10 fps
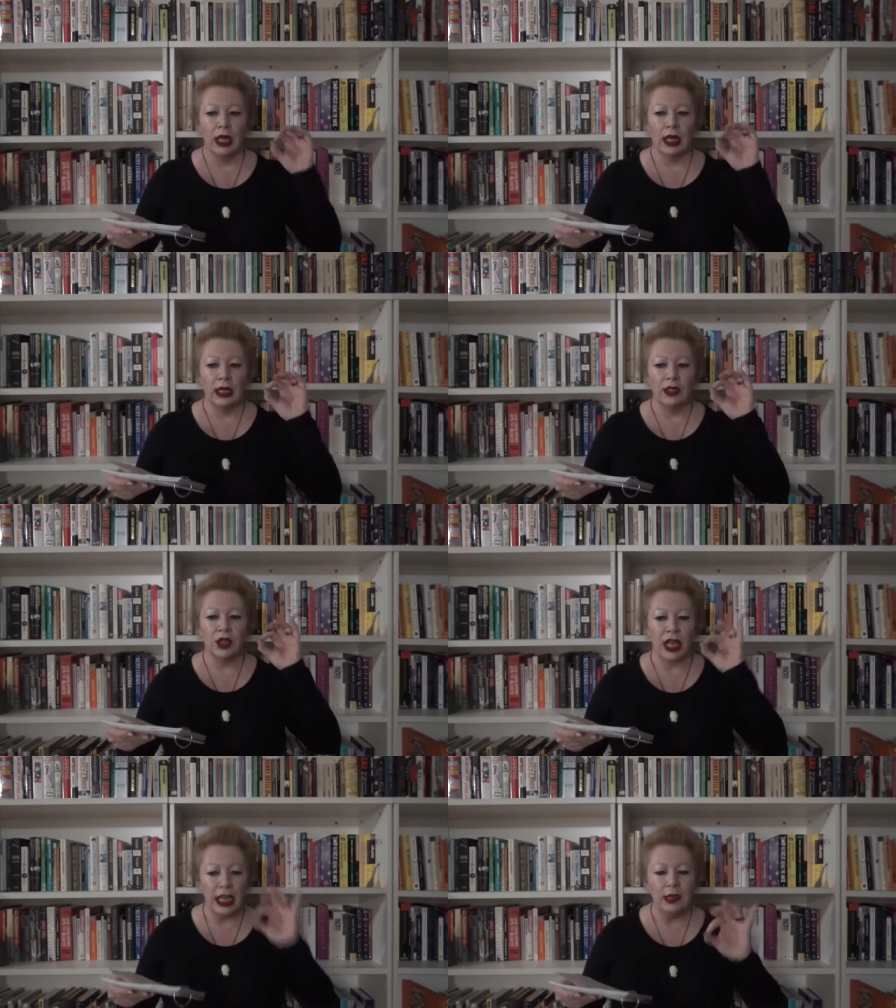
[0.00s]
is
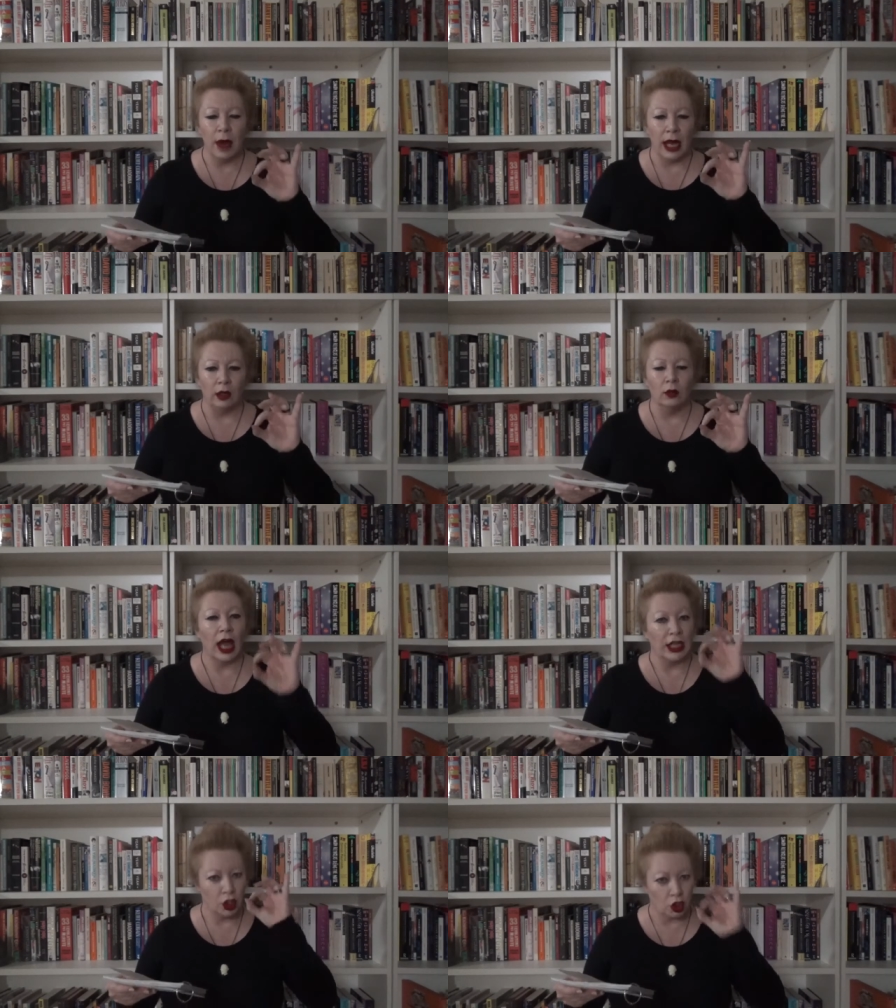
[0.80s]
email,
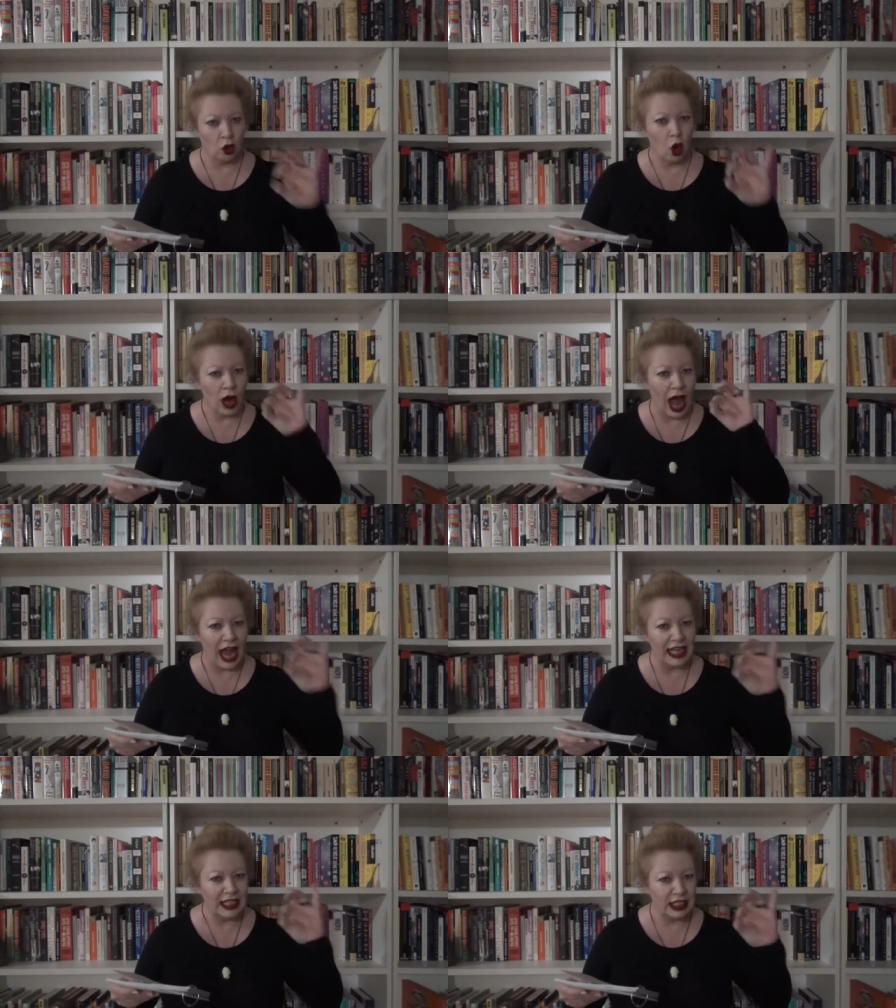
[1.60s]
a strong
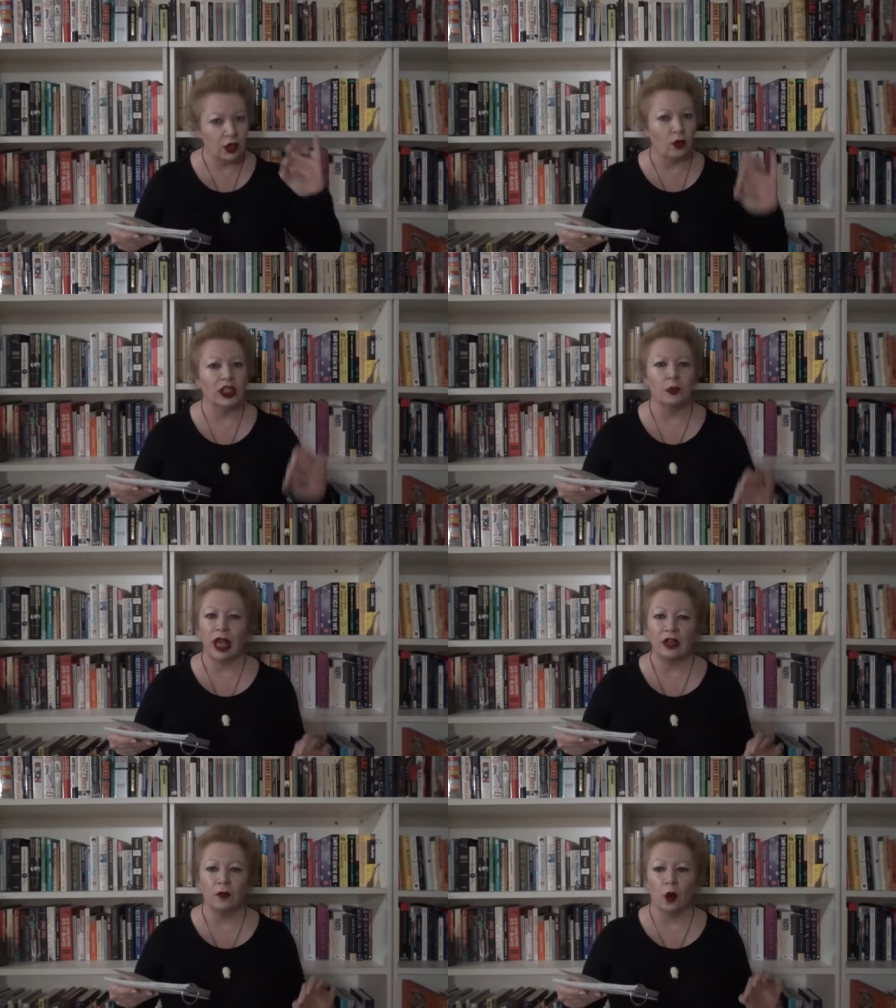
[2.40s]
asynchronous
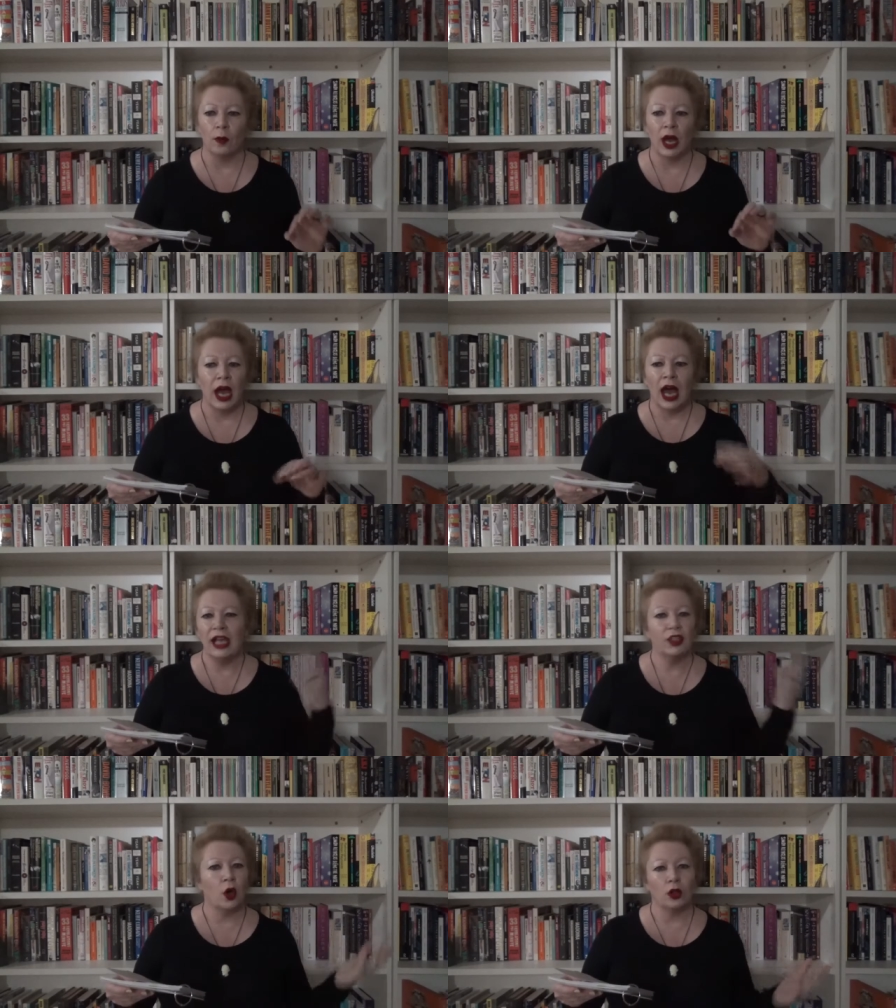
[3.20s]
platform,
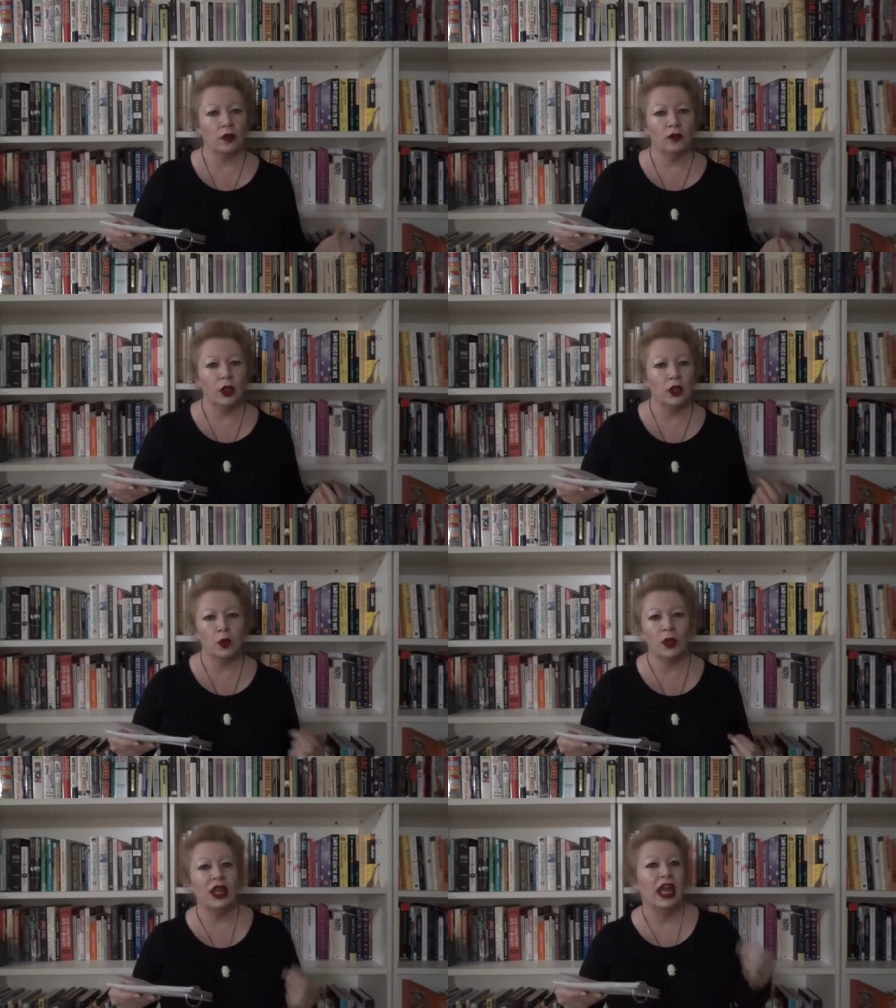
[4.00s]
has got confused
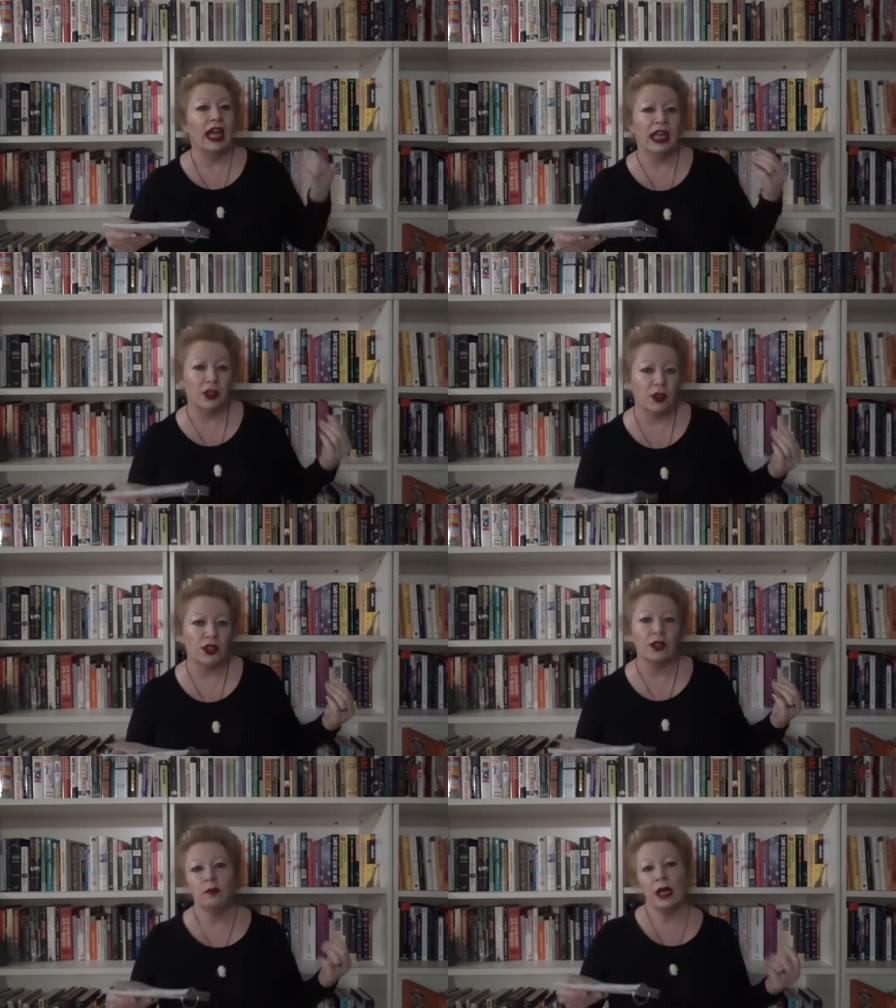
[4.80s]
with
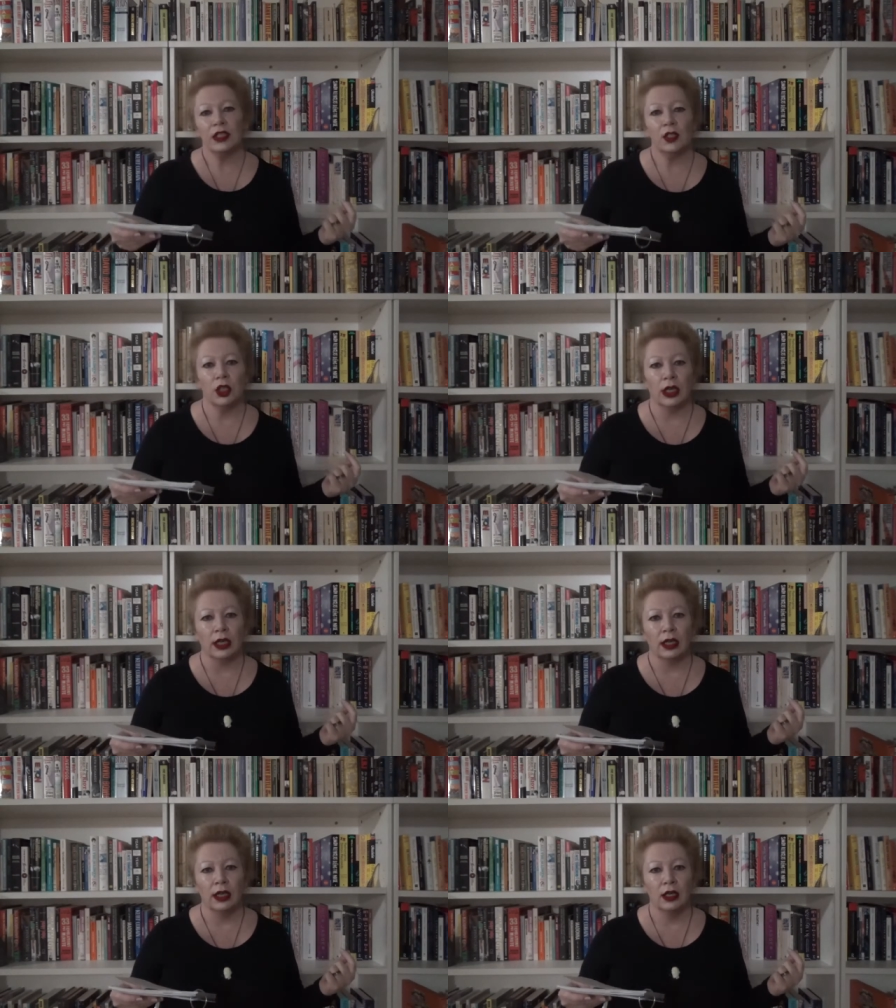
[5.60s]
instant messaging,
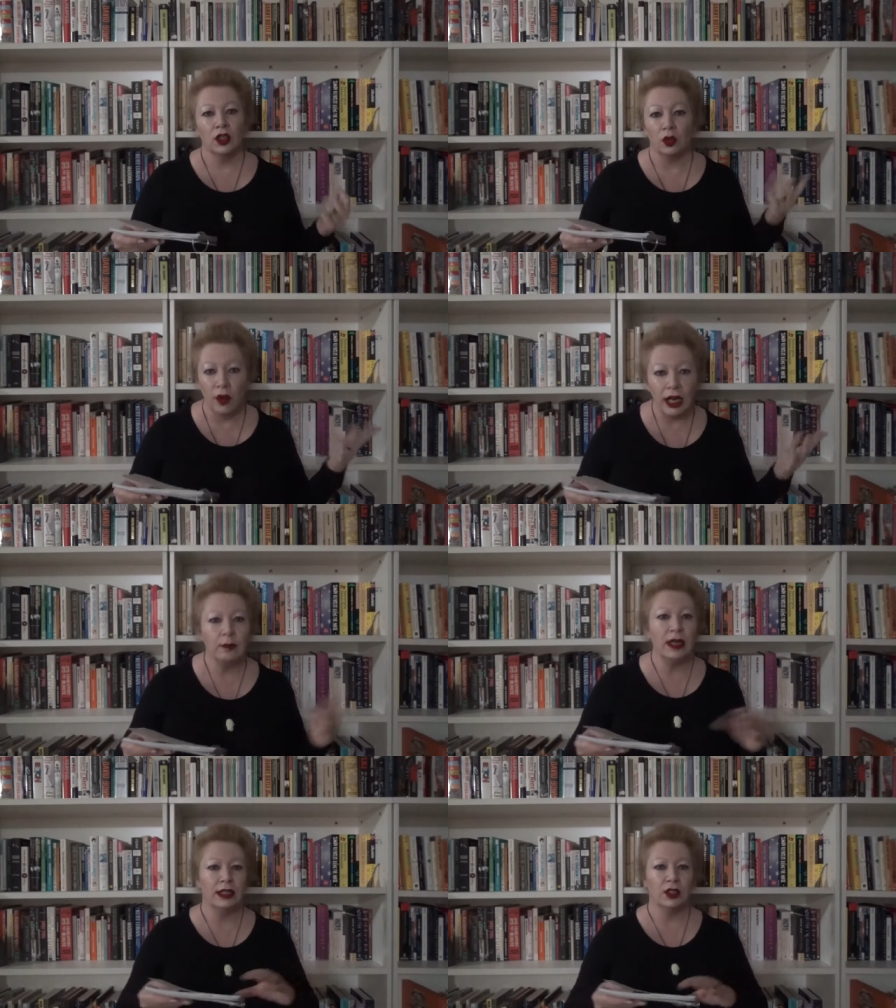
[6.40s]
direct
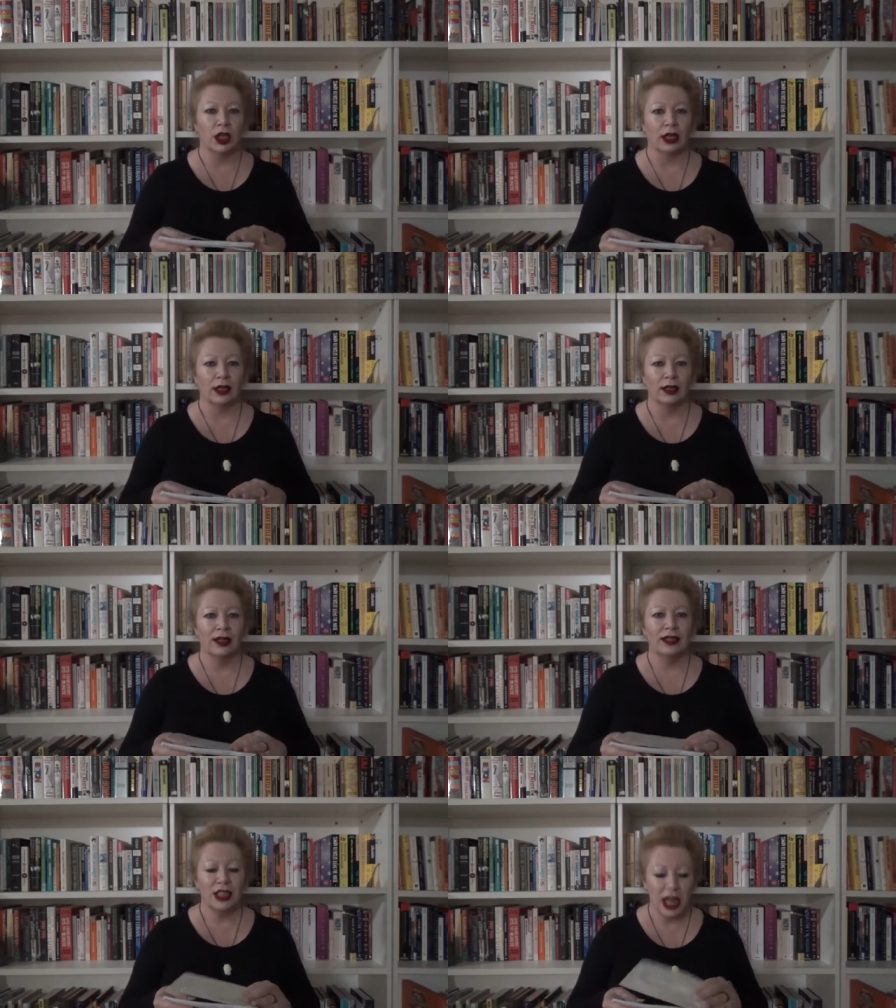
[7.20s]
messaging,
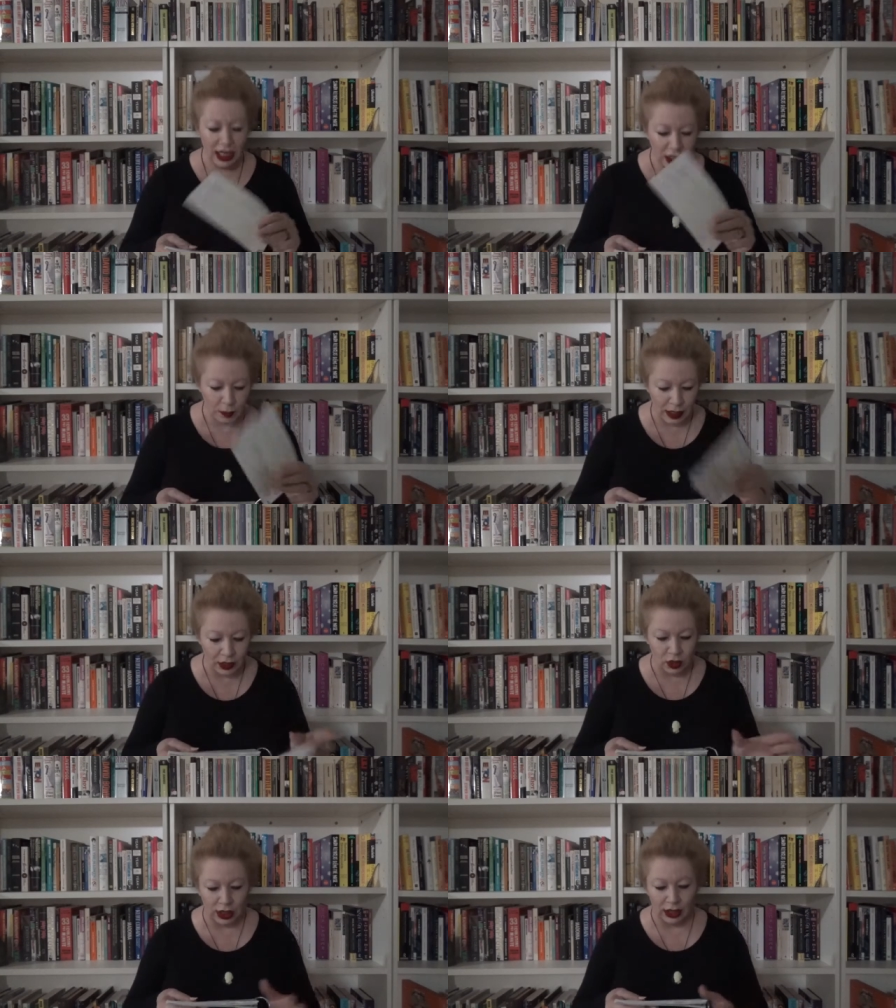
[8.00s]
text
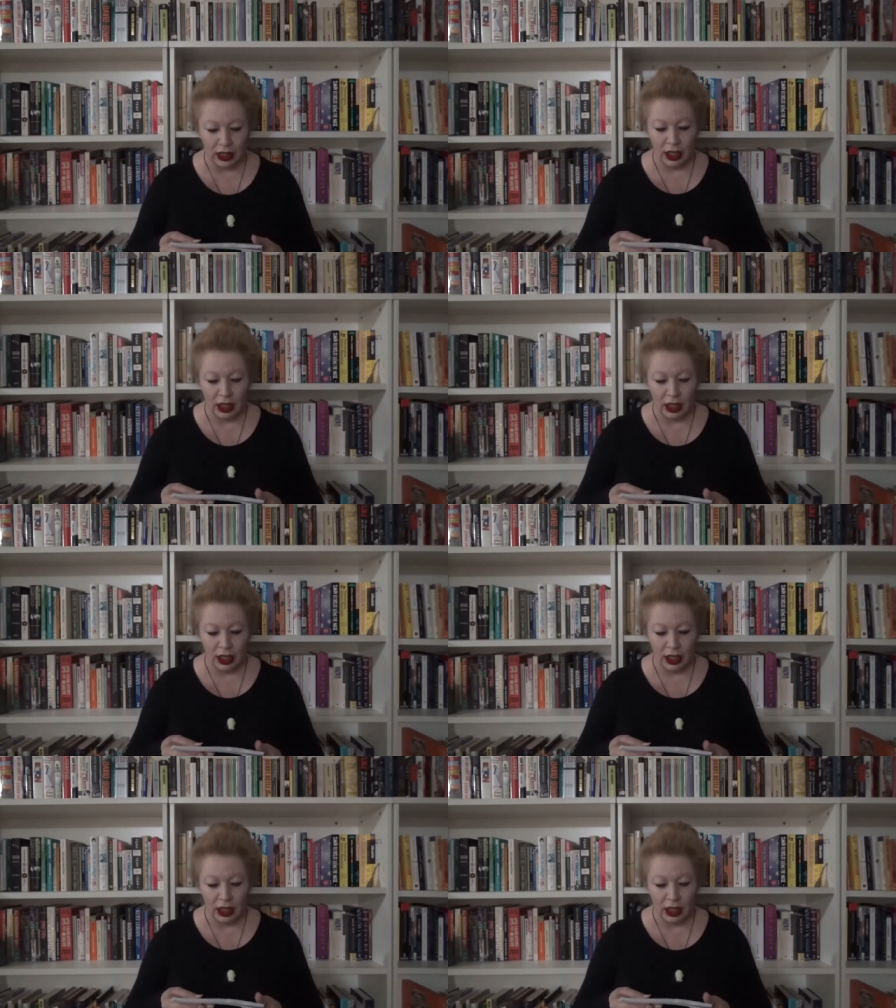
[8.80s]
messaging.